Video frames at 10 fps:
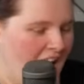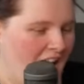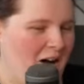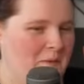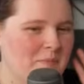
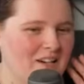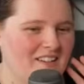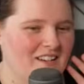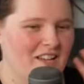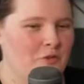
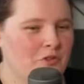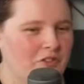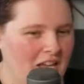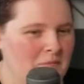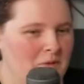But if you
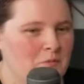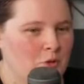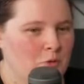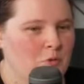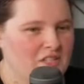theme them
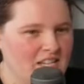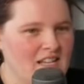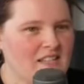to the season